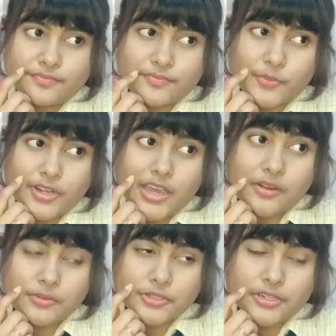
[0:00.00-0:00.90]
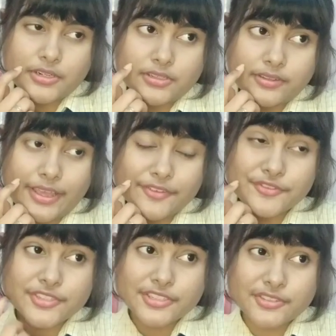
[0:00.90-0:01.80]
1 hour
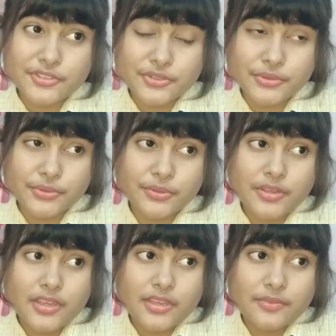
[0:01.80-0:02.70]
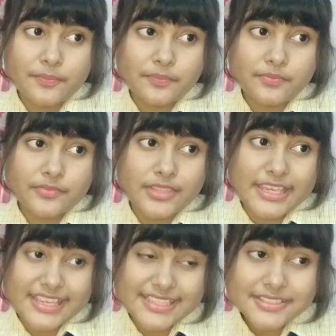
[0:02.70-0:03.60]
left to
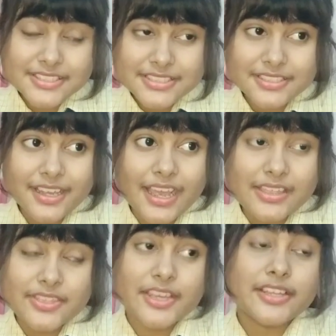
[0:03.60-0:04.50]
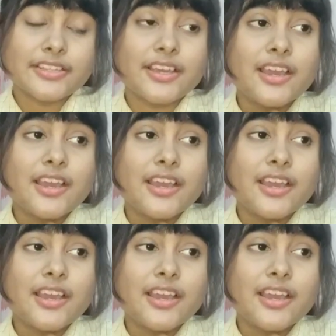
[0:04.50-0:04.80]
eat and then